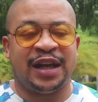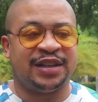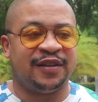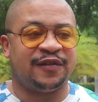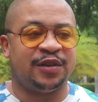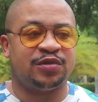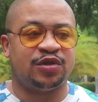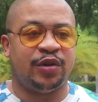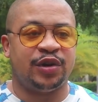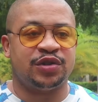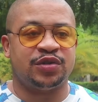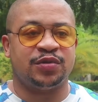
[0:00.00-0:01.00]
I definitely was
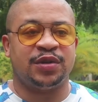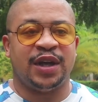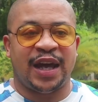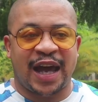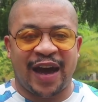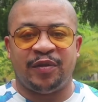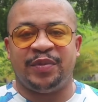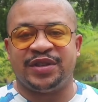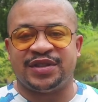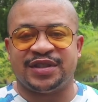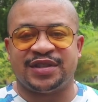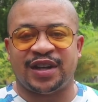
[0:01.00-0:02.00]
going to have a
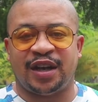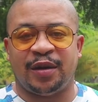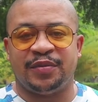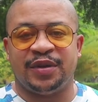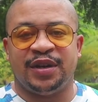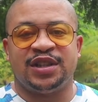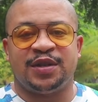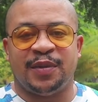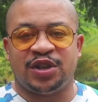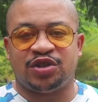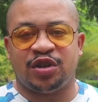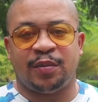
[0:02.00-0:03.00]
business set up to
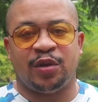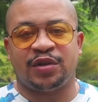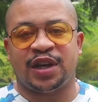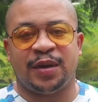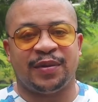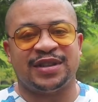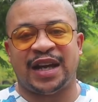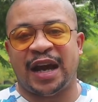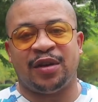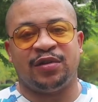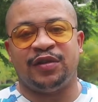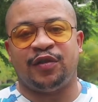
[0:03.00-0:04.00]
make sure I'm okay, because
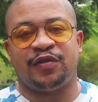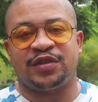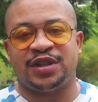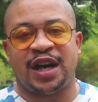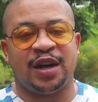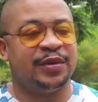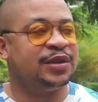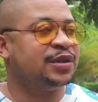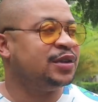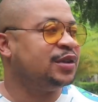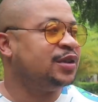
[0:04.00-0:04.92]
I don't live off retirement.